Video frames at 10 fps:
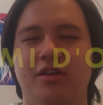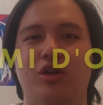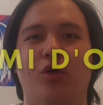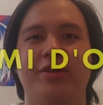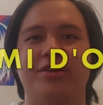
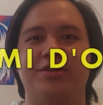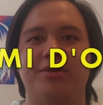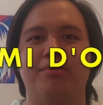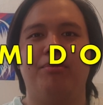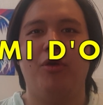coined the
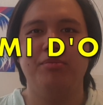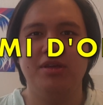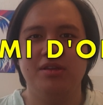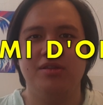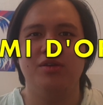term
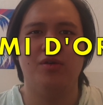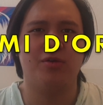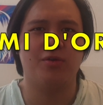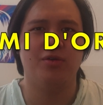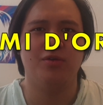pomi di
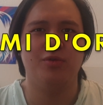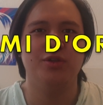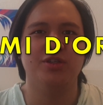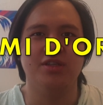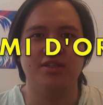oro,
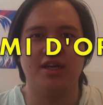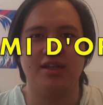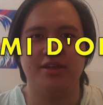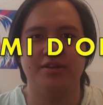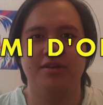which in
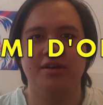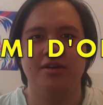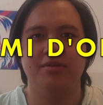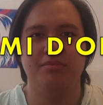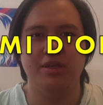Italian
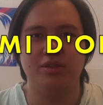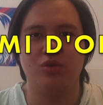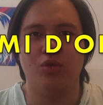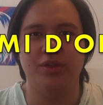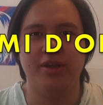means
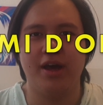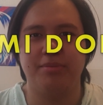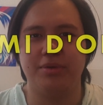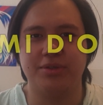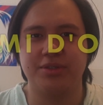golden
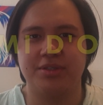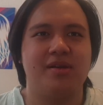apples.